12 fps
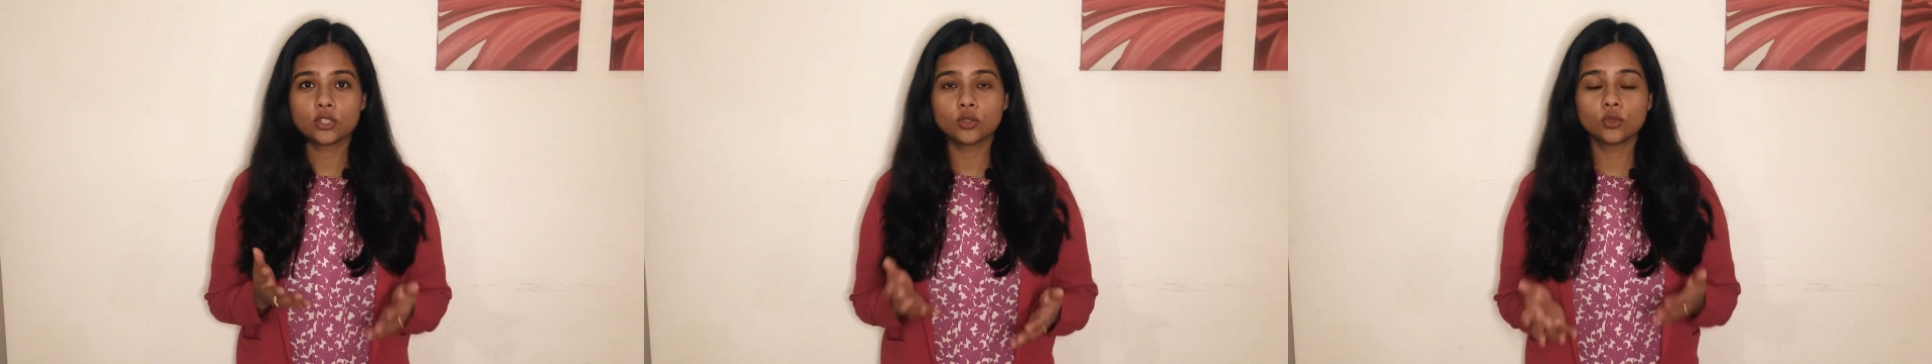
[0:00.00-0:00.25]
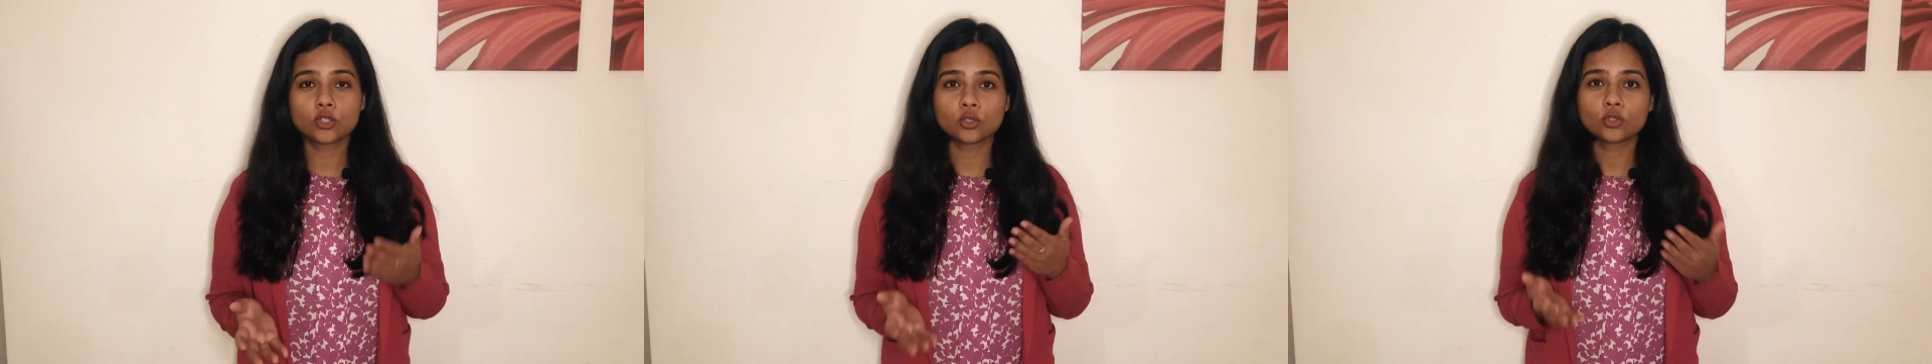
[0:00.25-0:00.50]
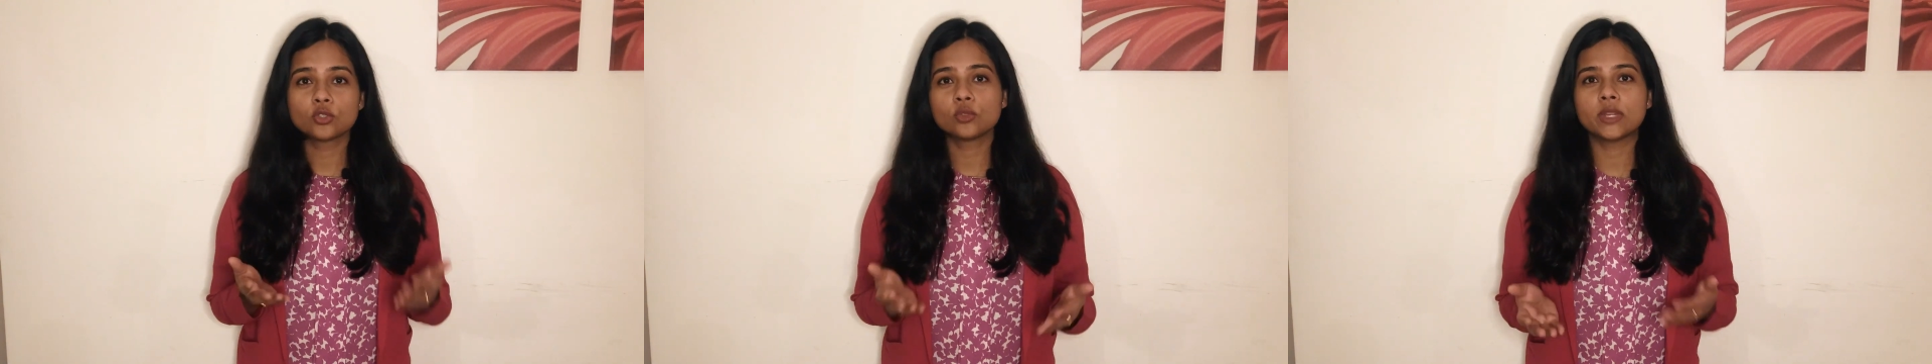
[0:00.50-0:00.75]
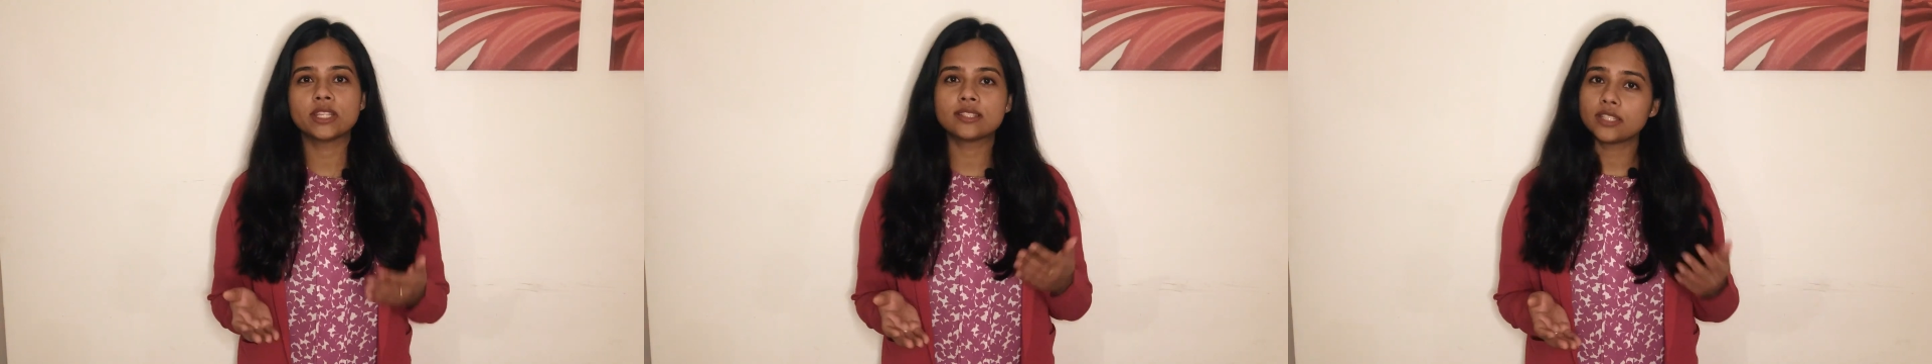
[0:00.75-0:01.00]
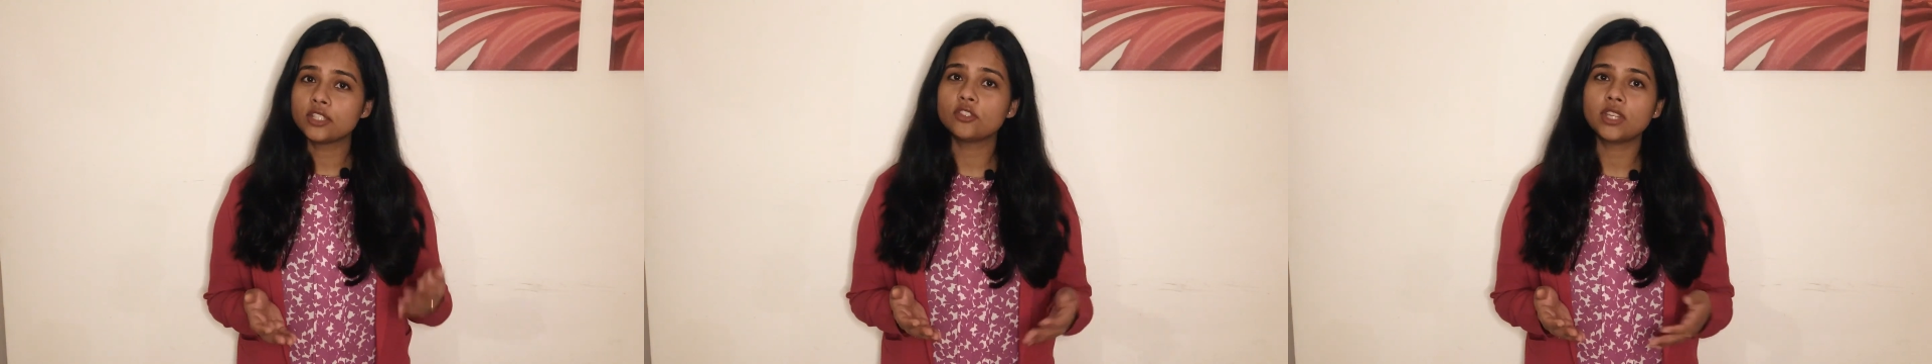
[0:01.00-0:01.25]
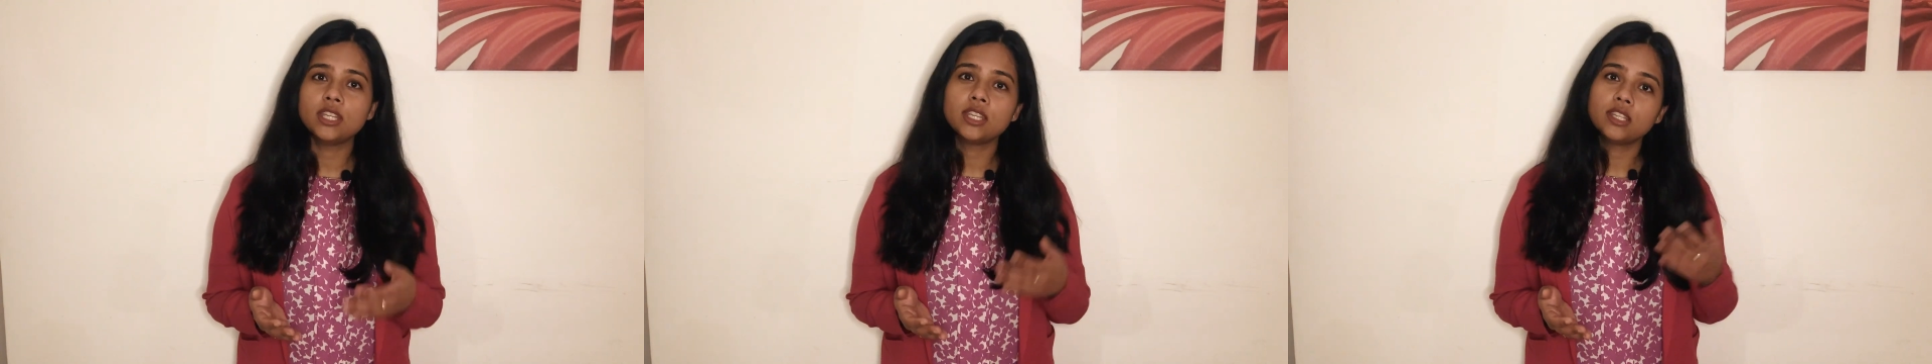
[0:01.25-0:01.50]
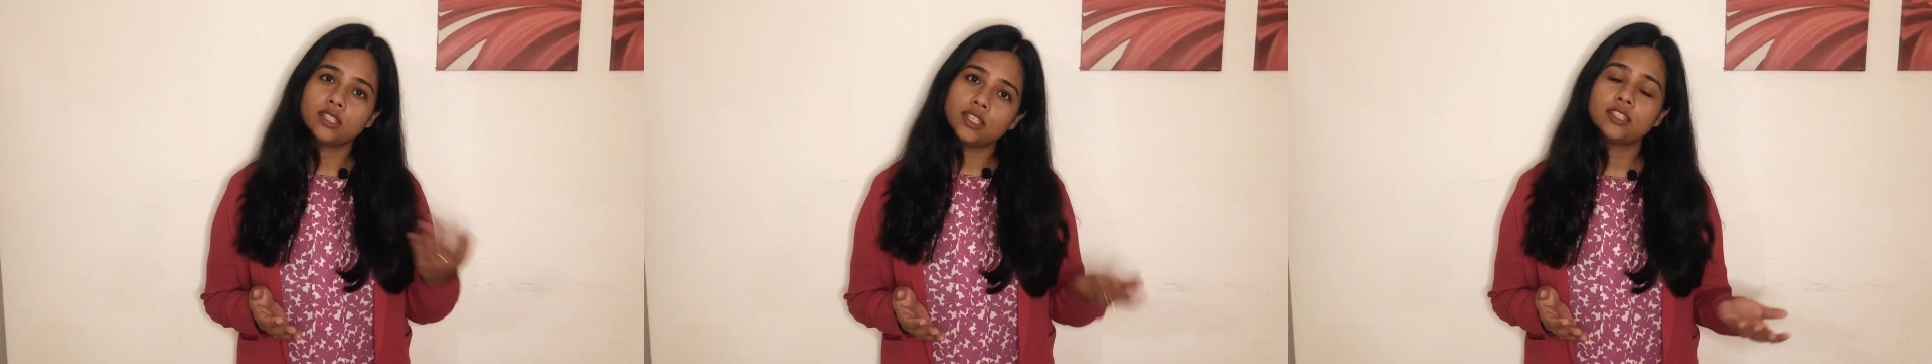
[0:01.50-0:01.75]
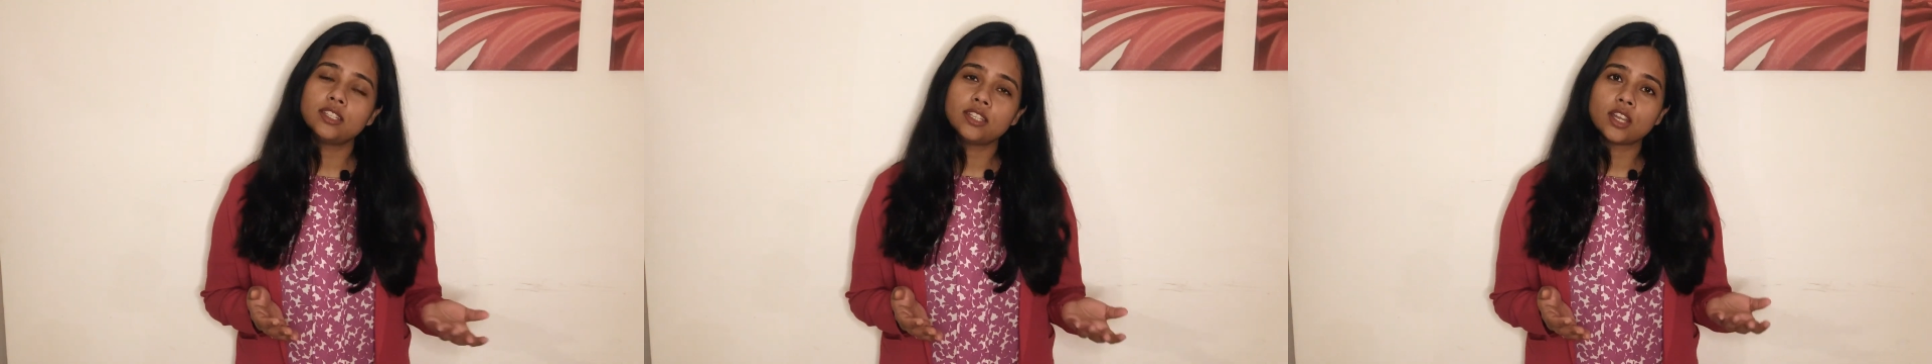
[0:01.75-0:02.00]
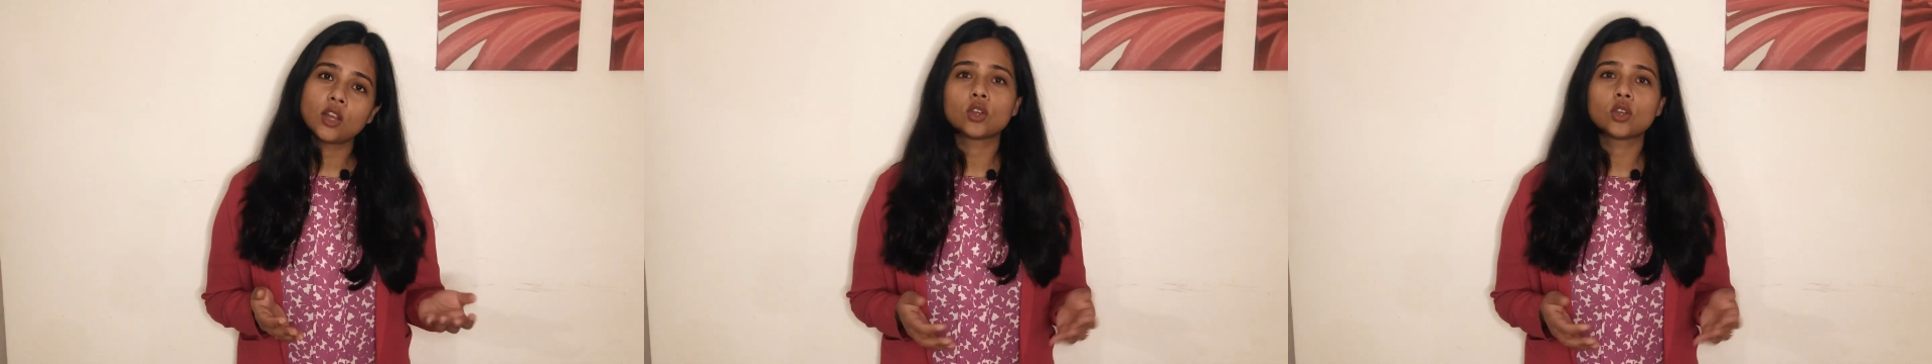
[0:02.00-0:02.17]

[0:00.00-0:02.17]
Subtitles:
you should do medicine training in India